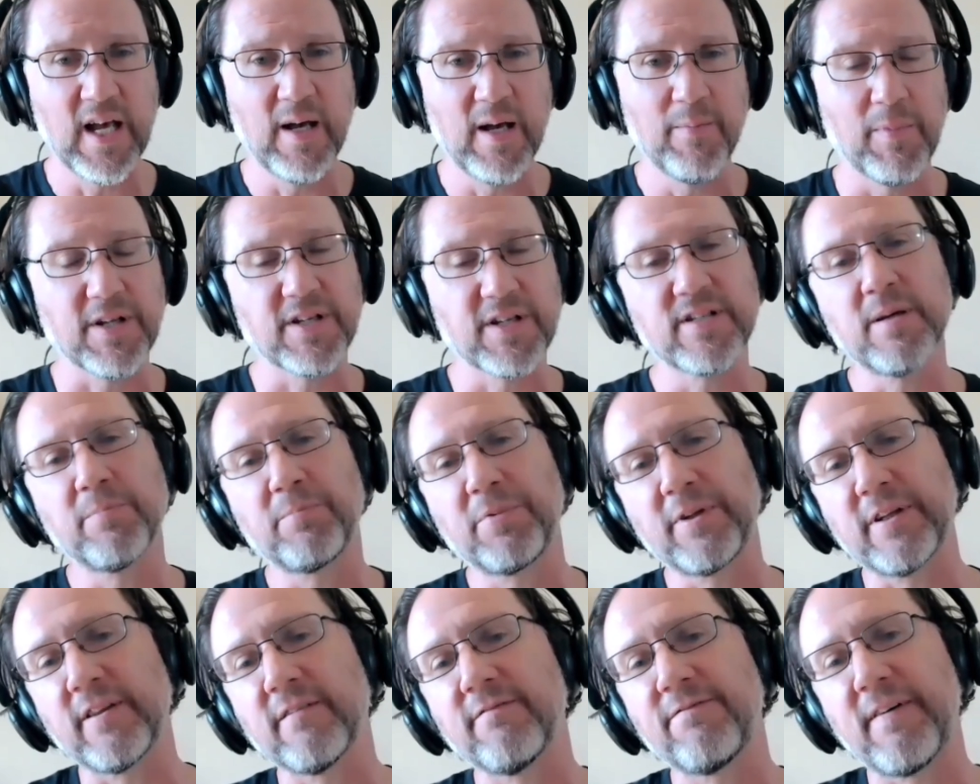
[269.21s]
but
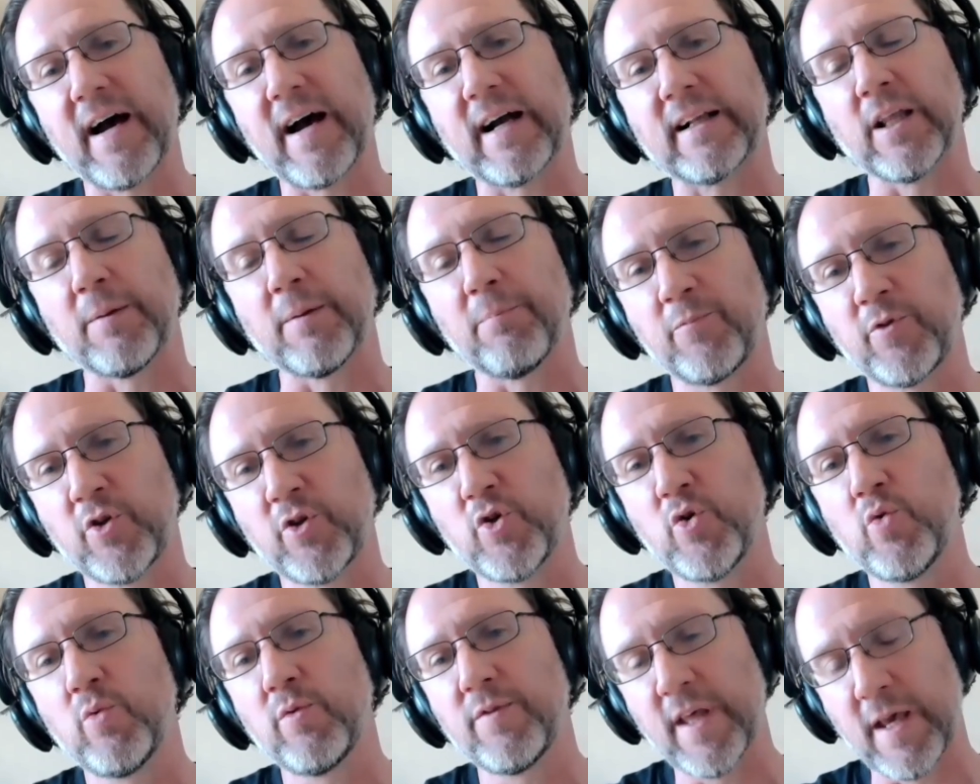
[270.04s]
simply the fact
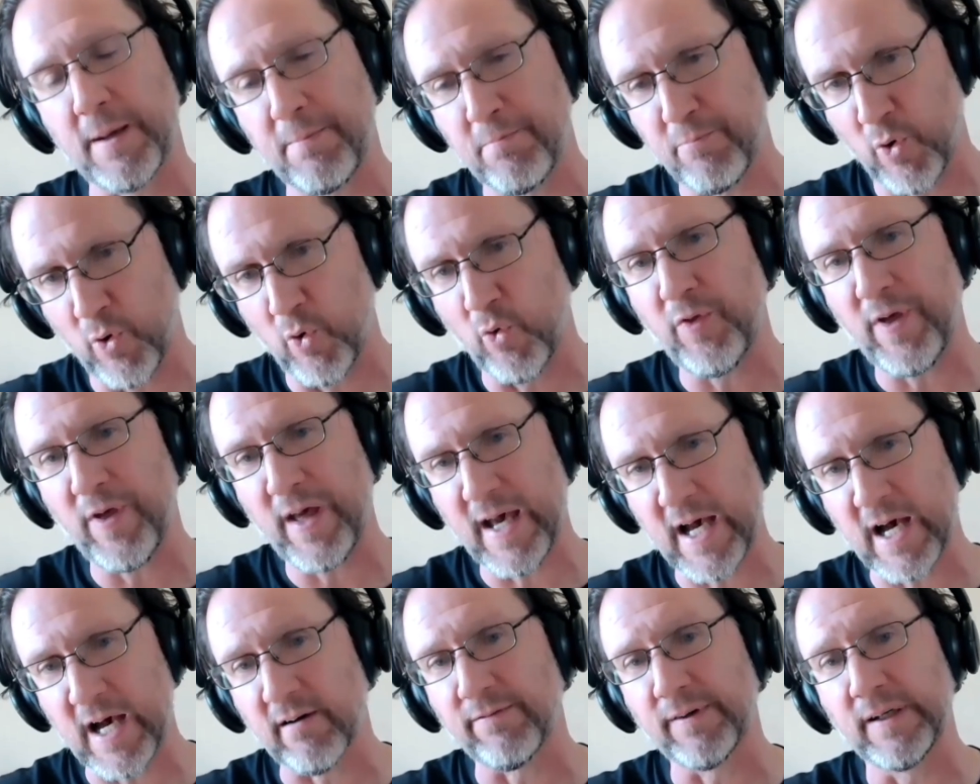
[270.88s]
that
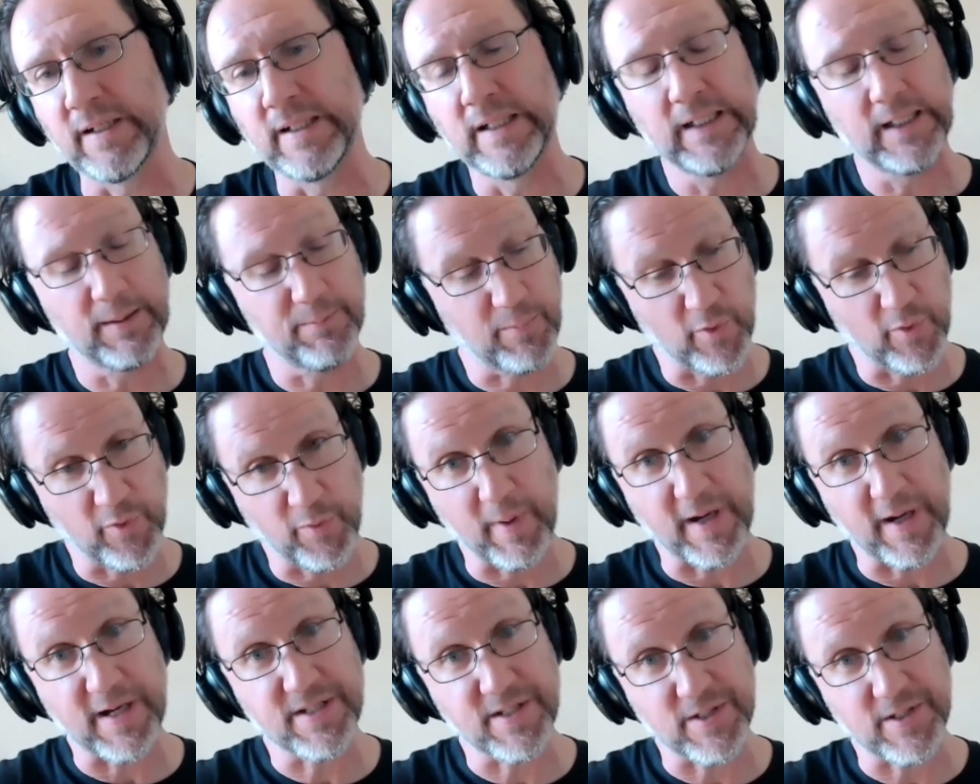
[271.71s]
both
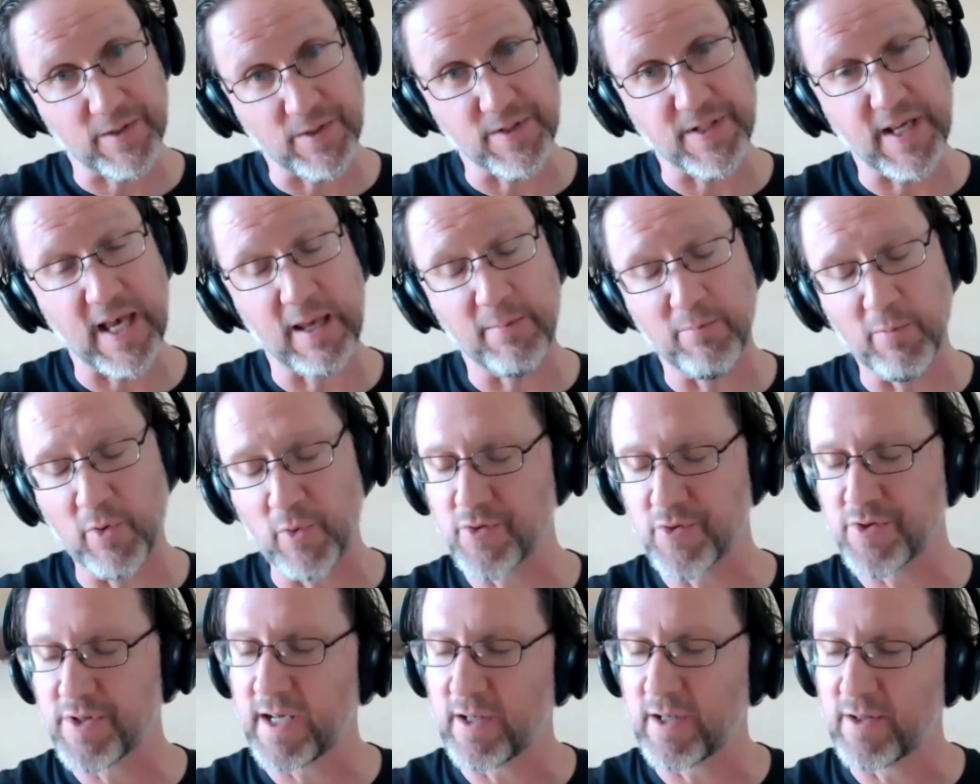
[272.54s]
bicycles and
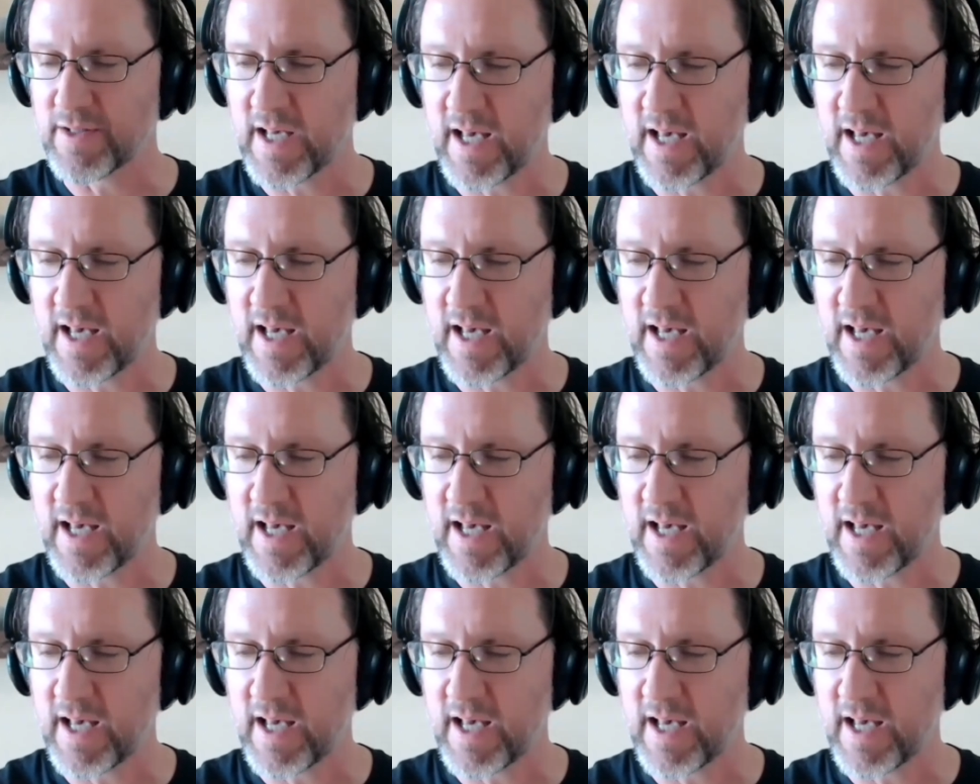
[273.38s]
motorcycles